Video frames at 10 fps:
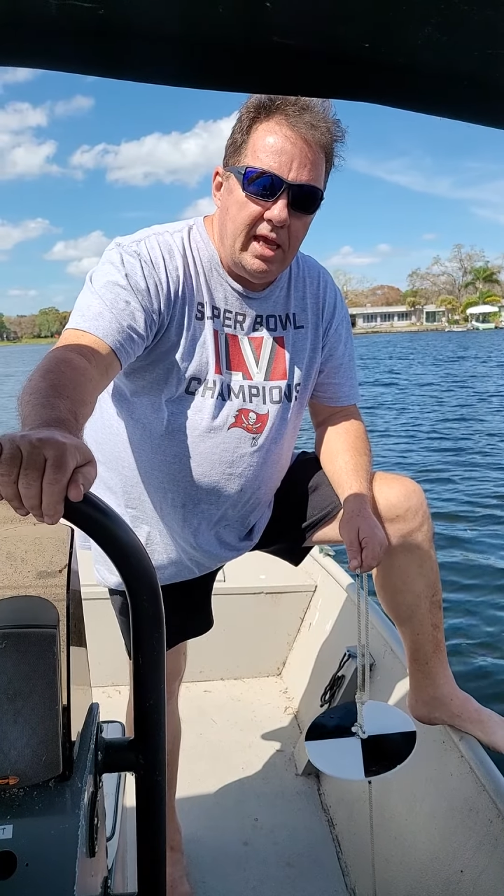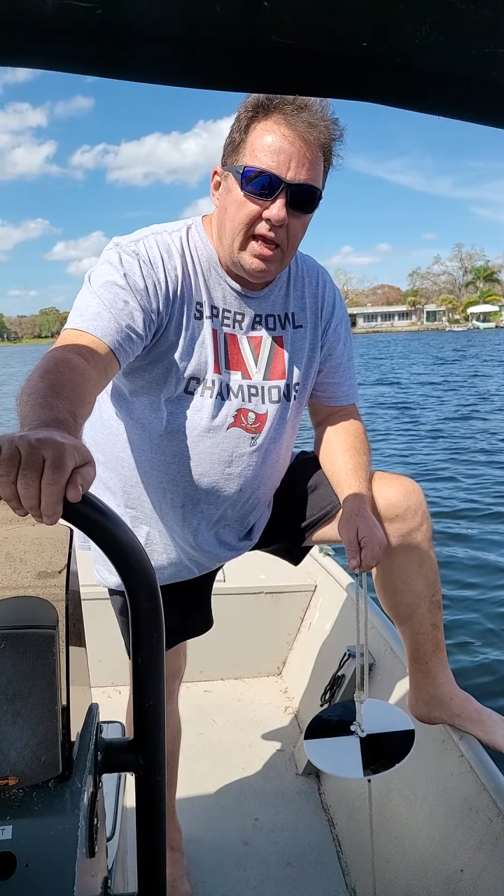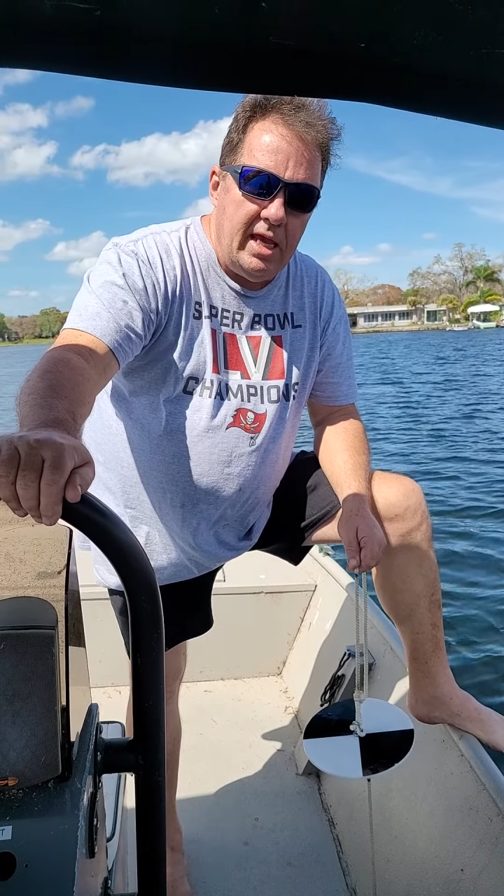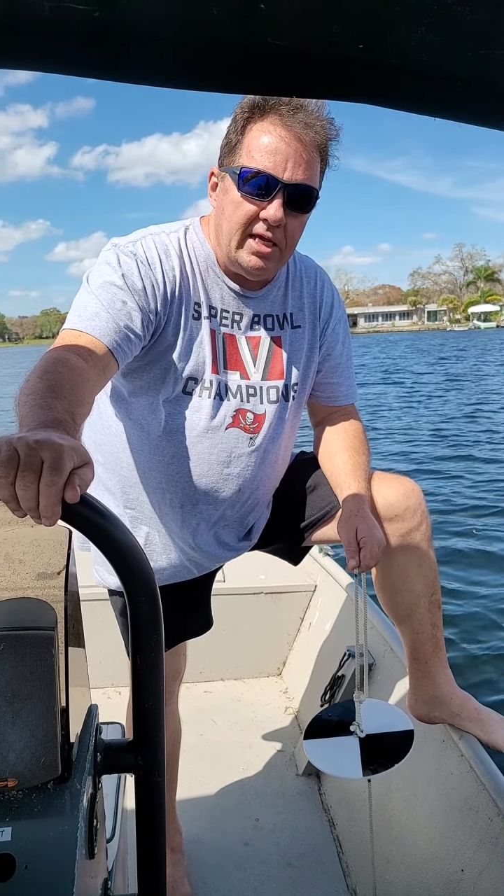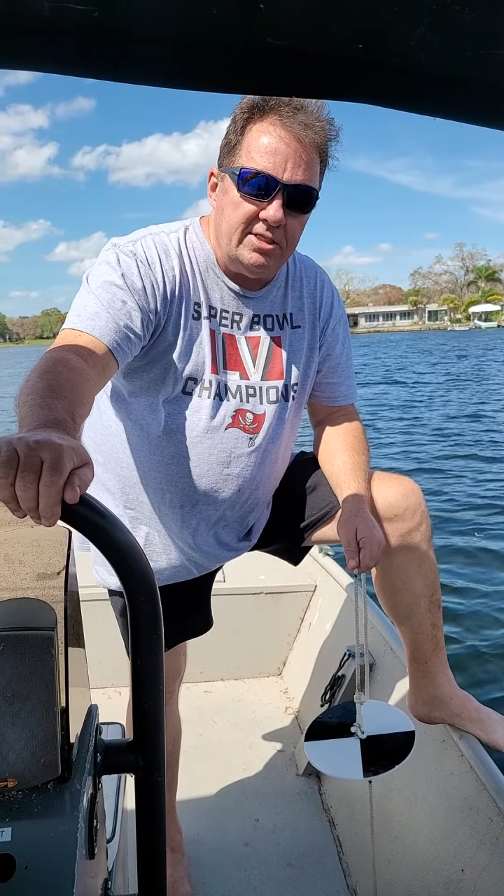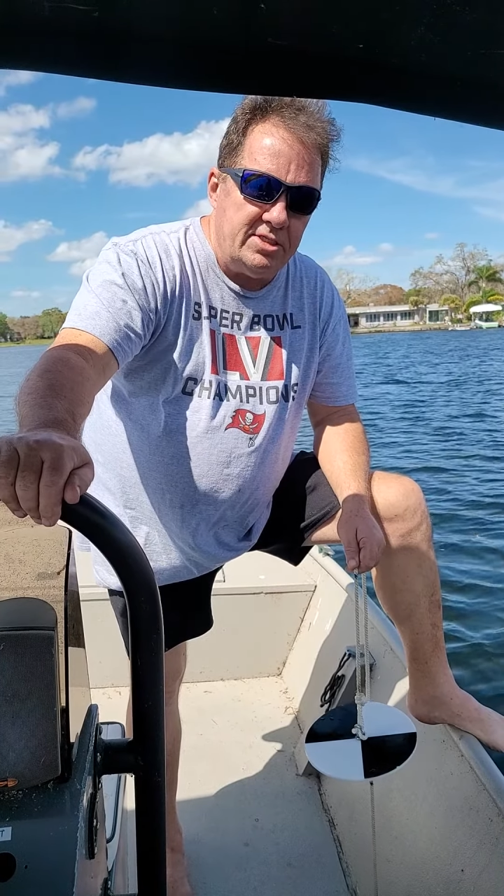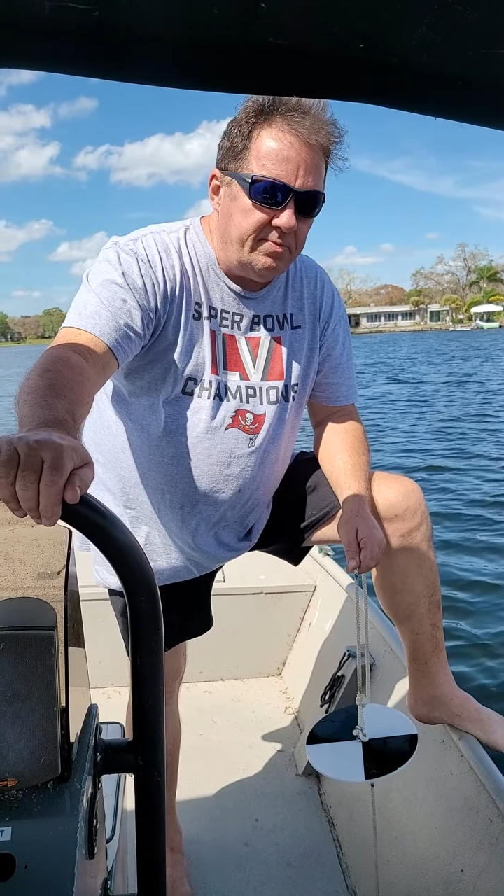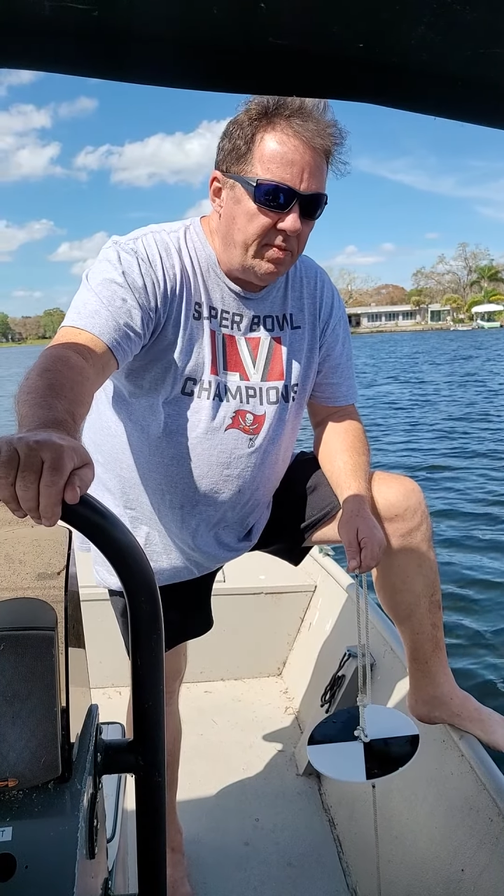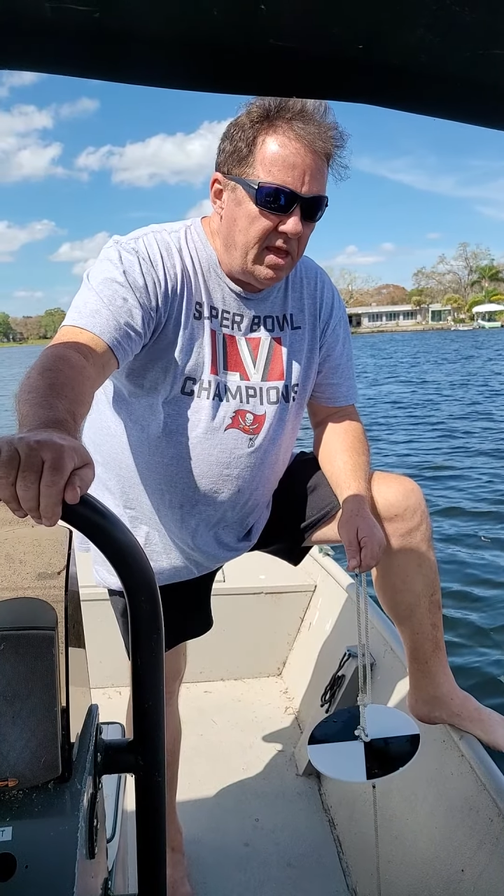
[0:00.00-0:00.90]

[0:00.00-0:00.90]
is